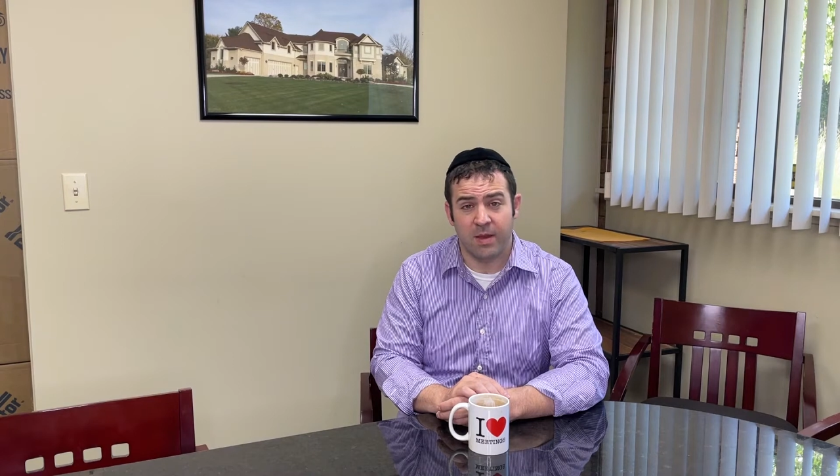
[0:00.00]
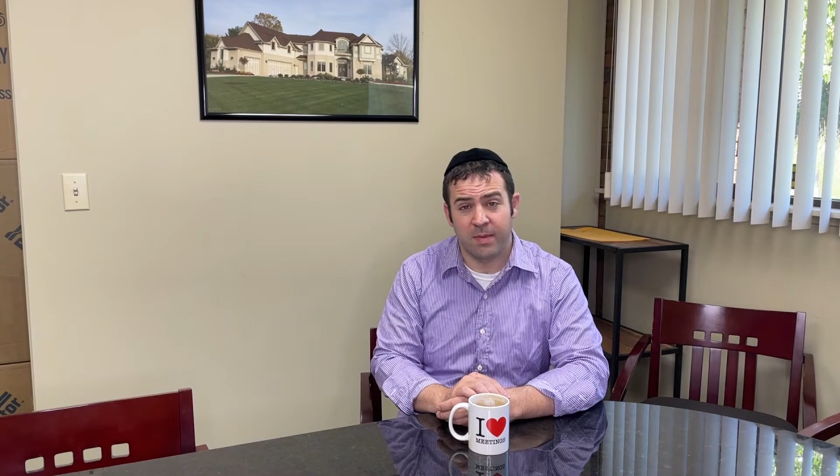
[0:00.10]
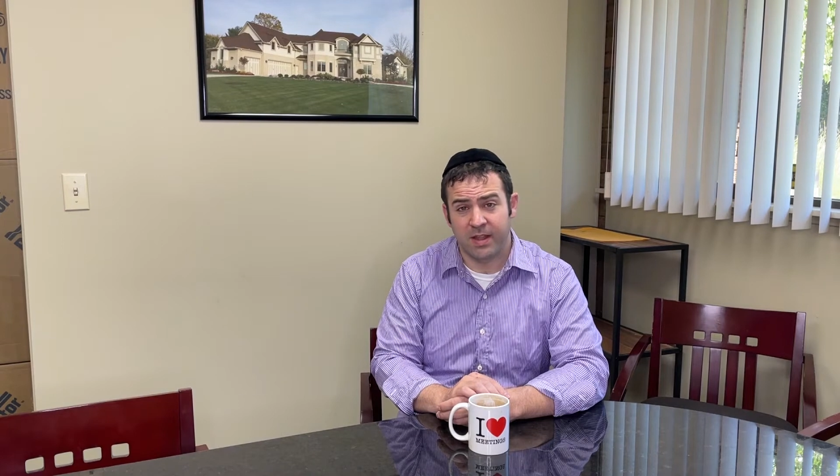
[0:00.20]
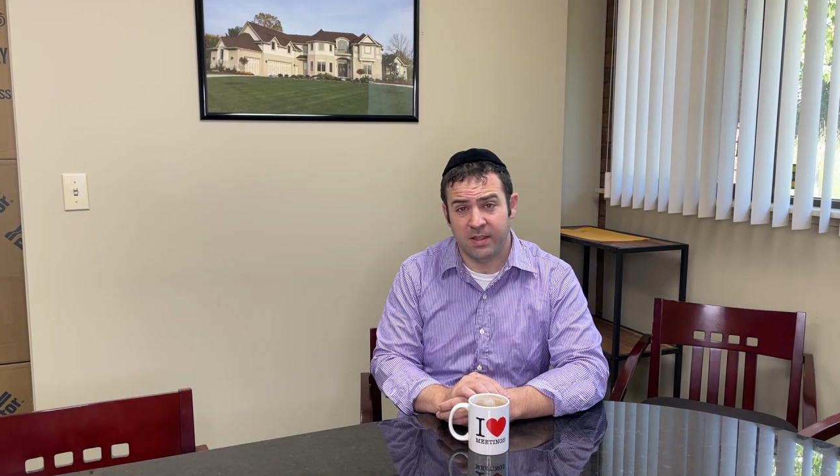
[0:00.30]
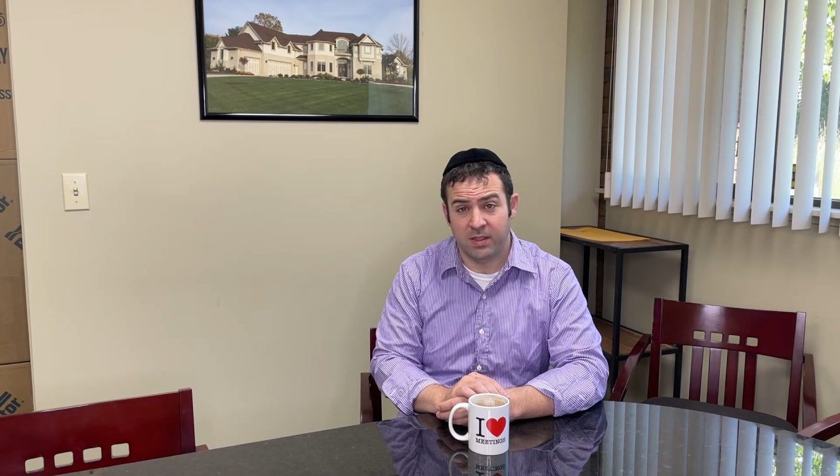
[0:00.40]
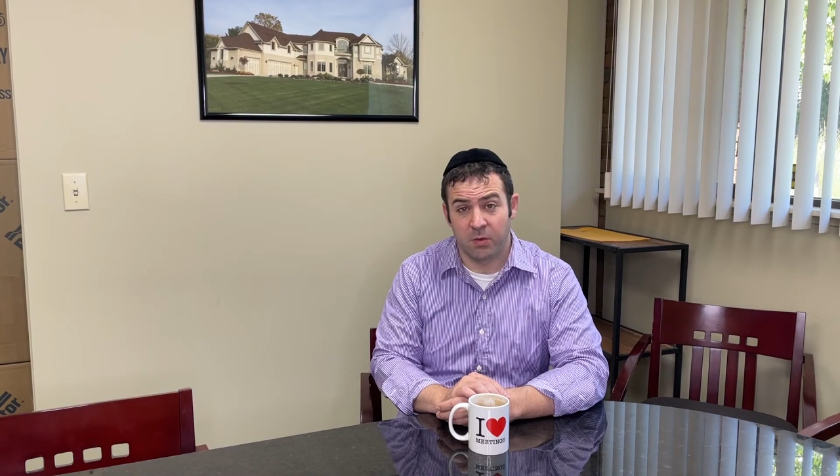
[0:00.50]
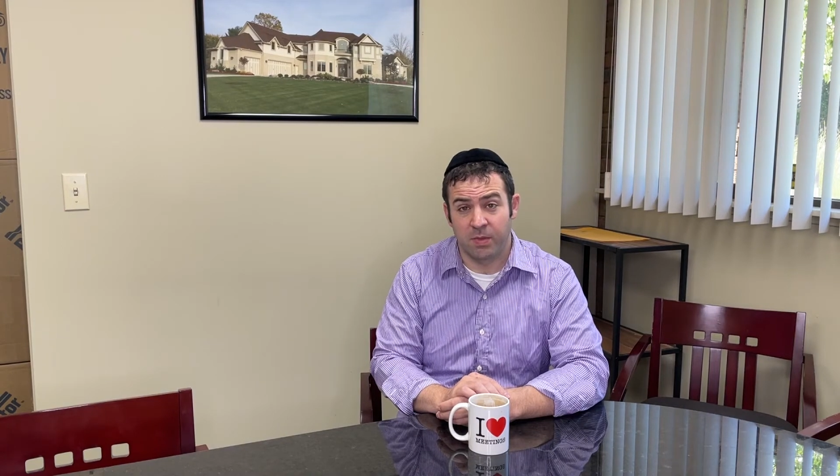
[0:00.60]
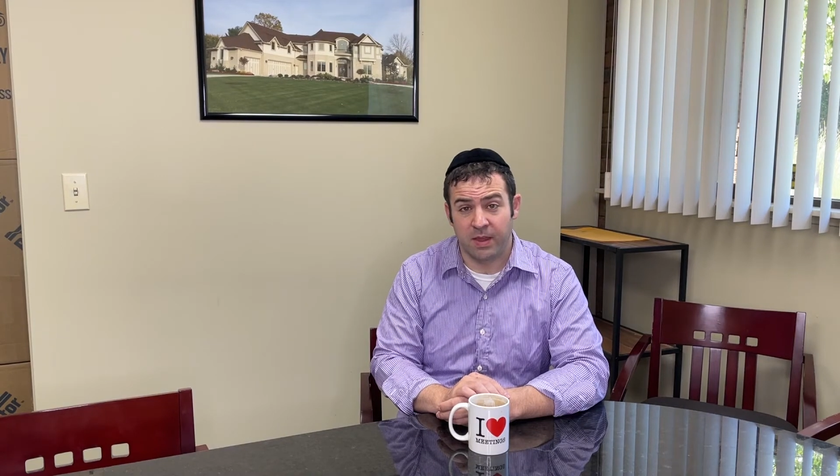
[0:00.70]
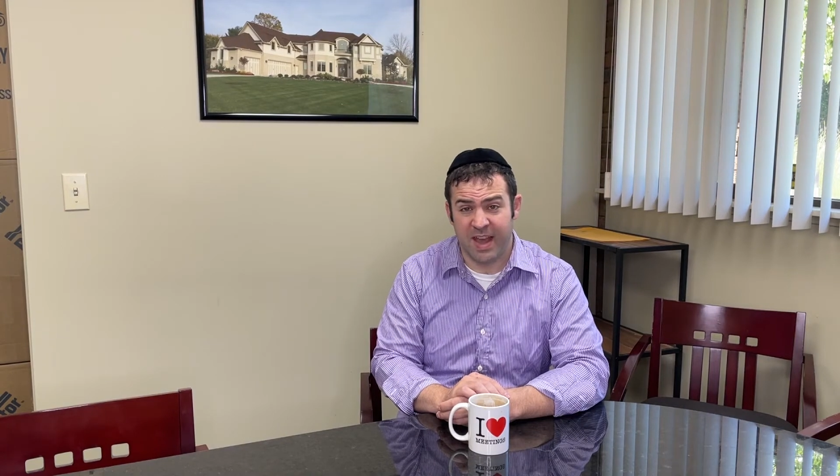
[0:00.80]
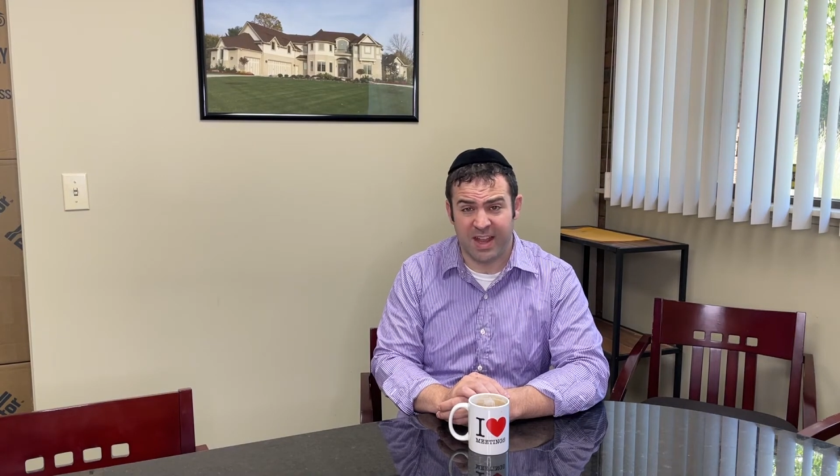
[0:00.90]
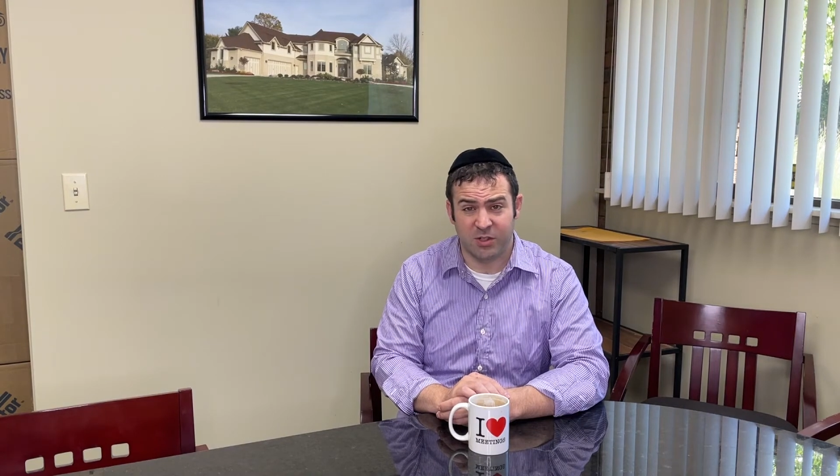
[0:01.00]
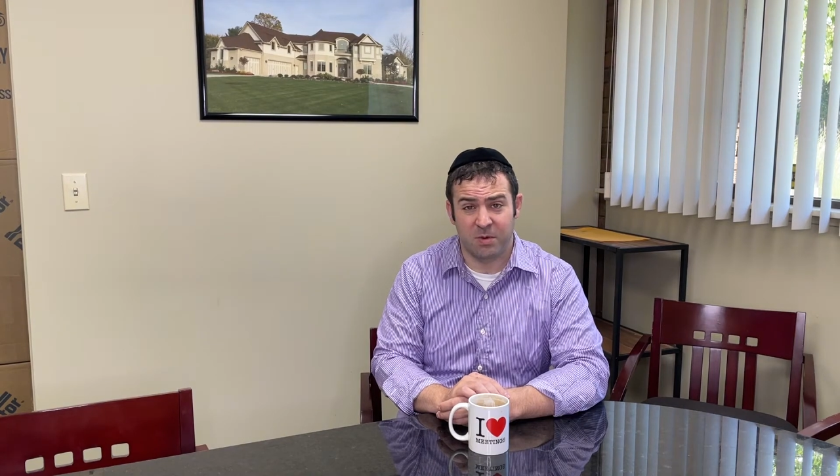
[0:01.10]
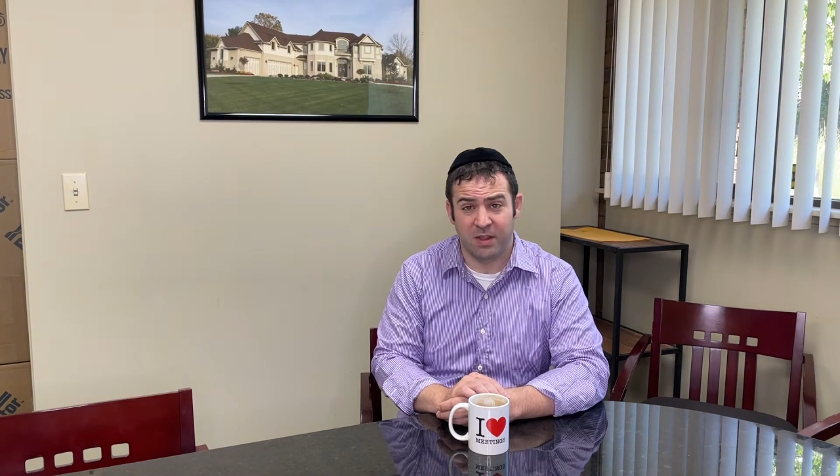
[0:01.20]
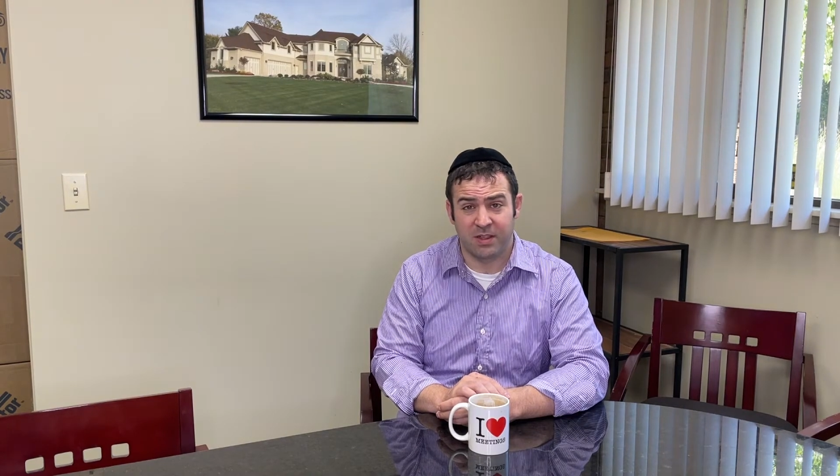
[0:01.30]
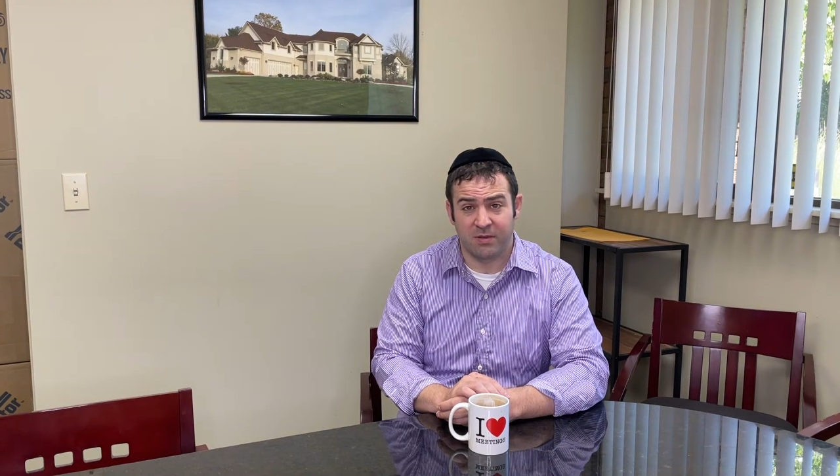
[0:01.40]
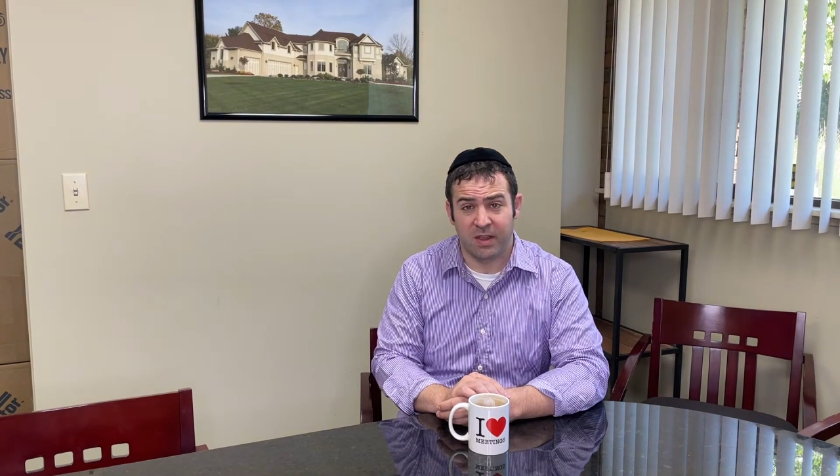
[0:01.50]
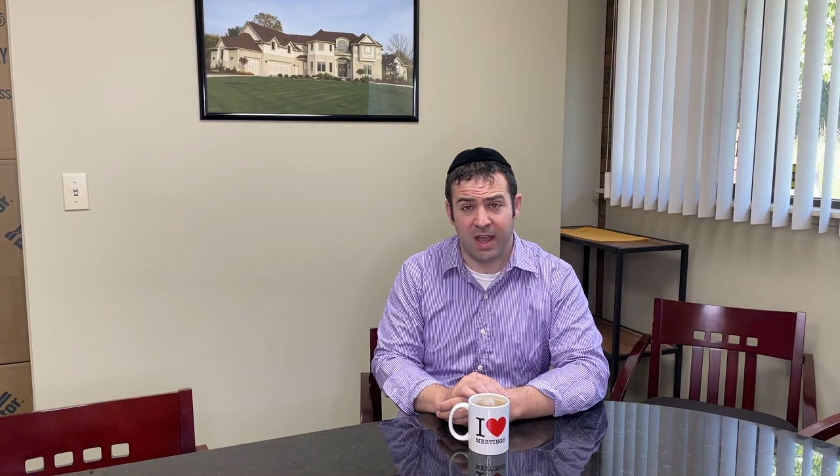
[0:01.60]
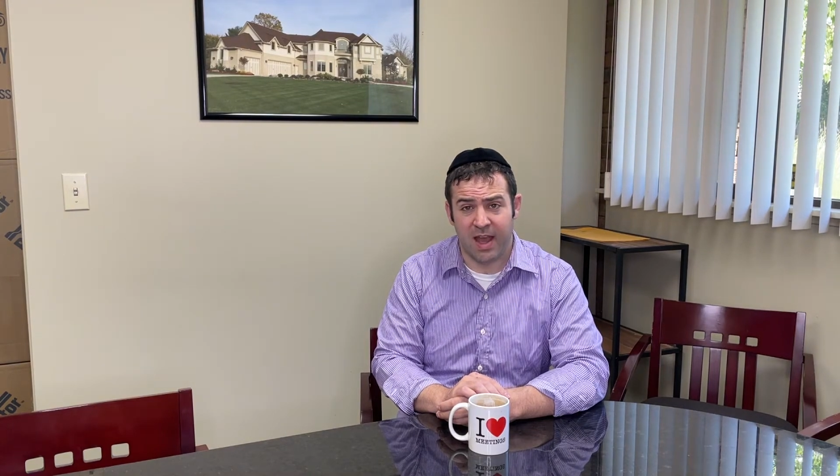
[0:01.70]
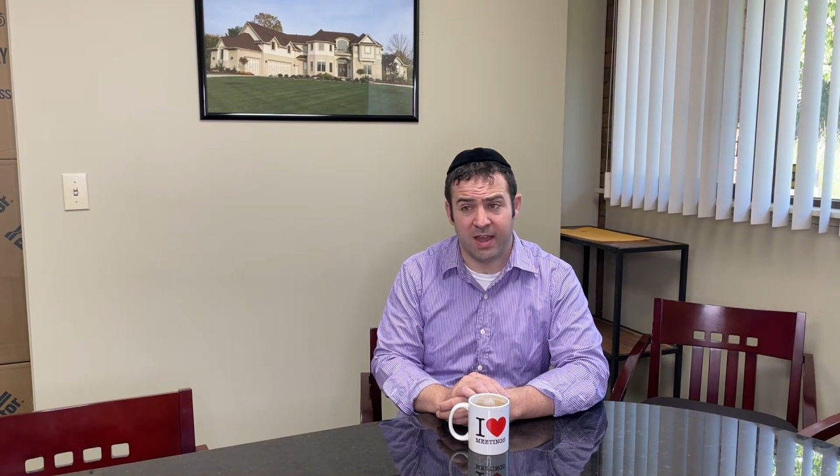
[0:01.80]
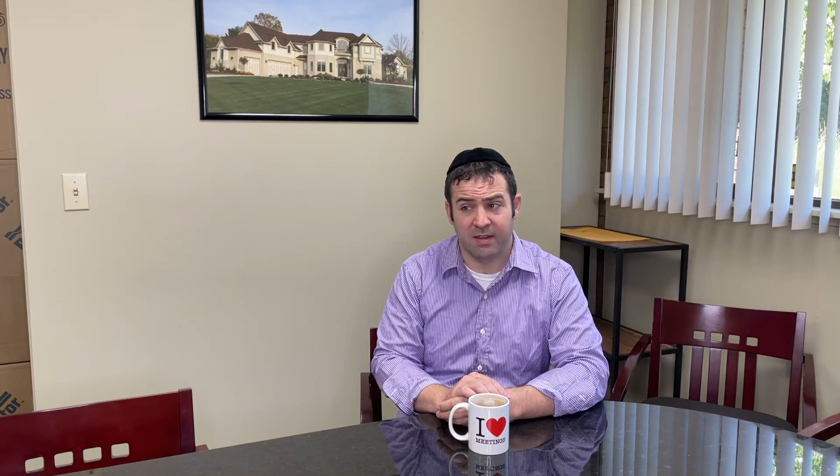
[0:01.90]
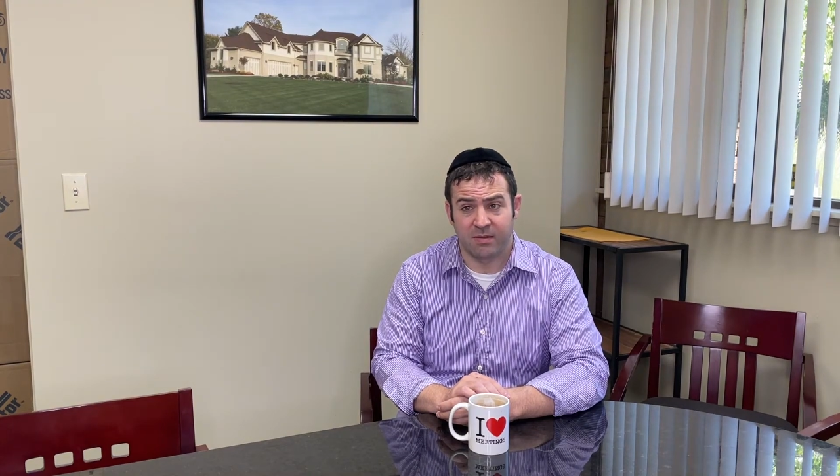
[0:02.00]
might still be actually relatively high.